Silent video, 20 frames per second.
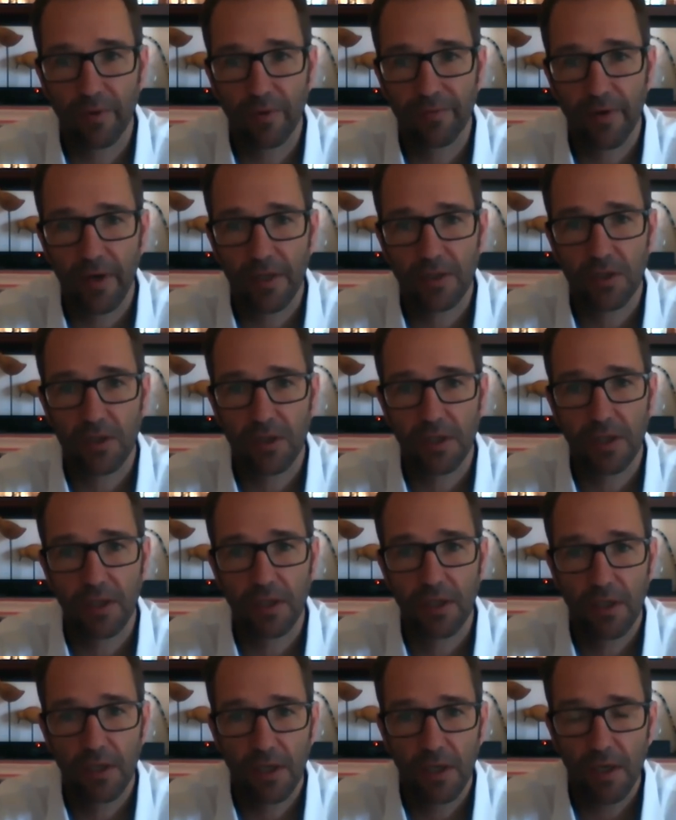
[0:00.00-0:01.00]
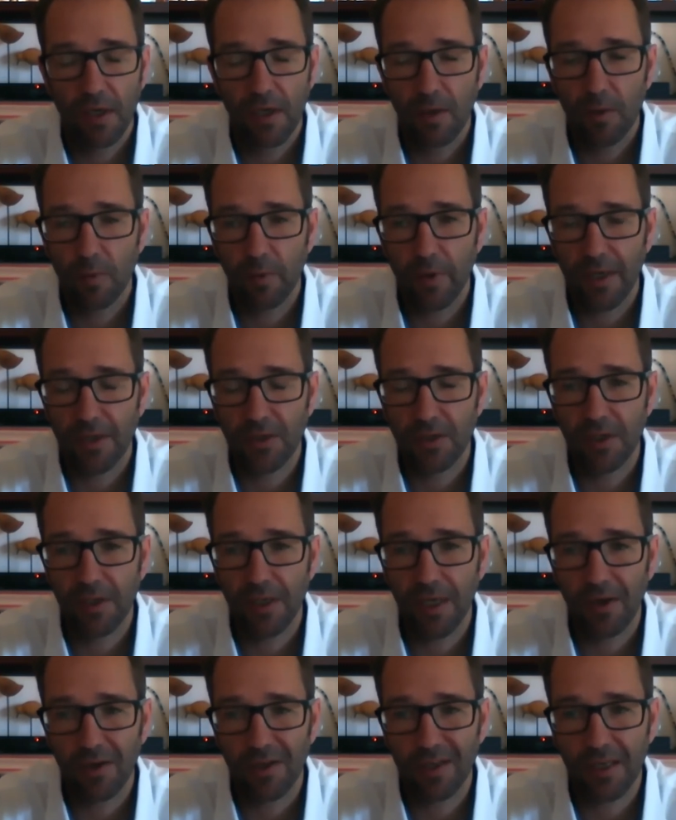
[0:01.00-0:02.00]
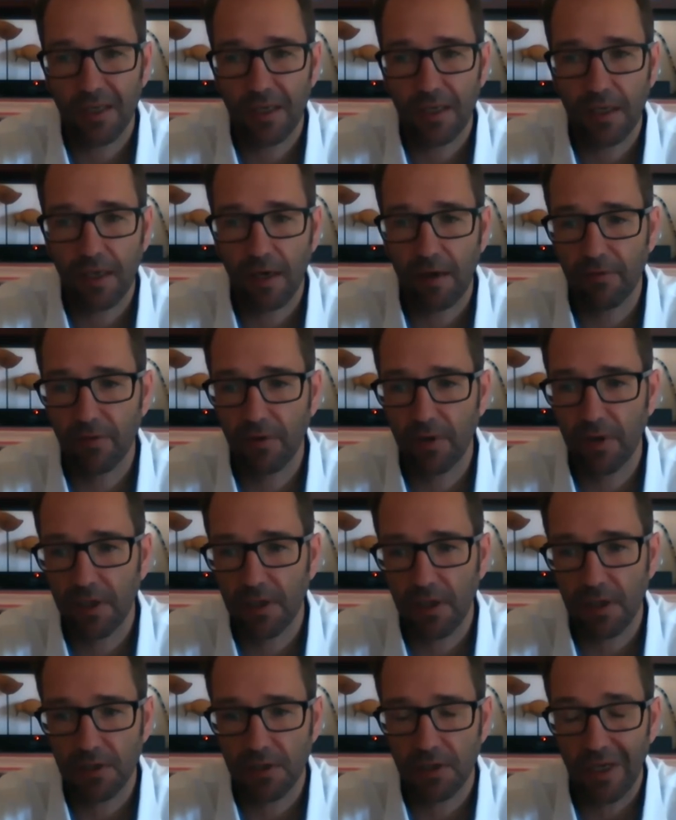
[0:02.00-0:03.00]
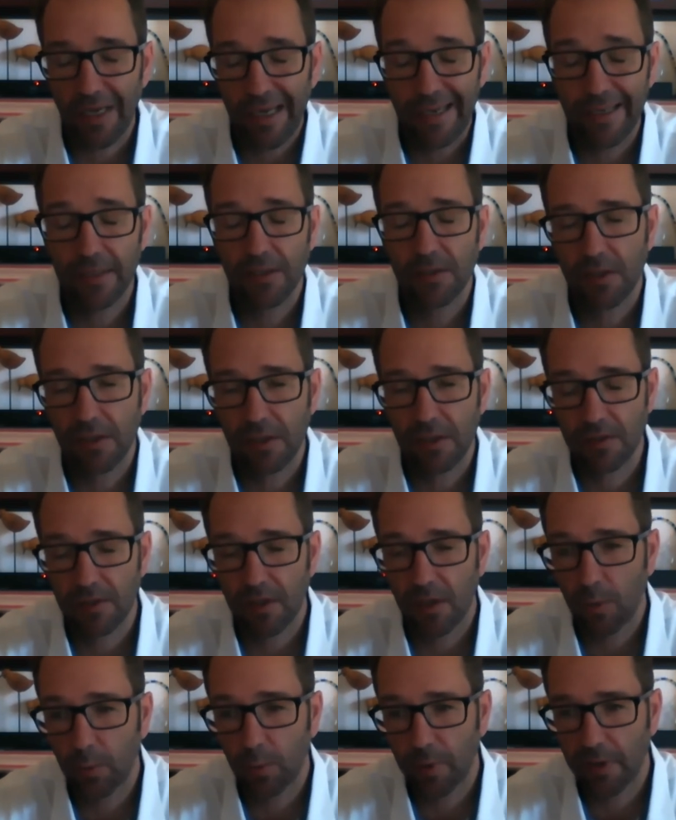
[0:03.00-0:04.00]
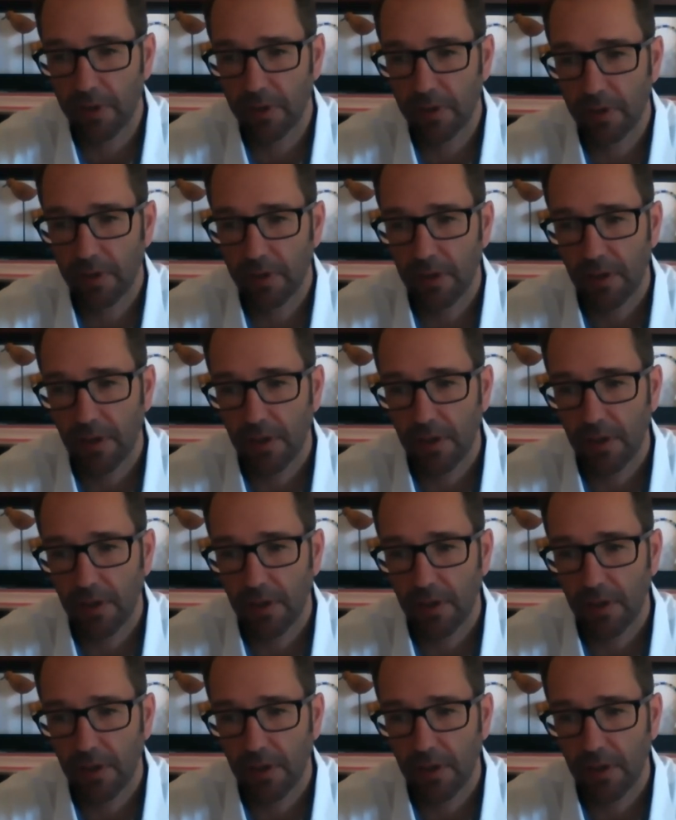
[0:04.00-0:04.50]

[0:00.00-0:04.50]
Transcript: we've actually we're actually now covering Casa Asia is open.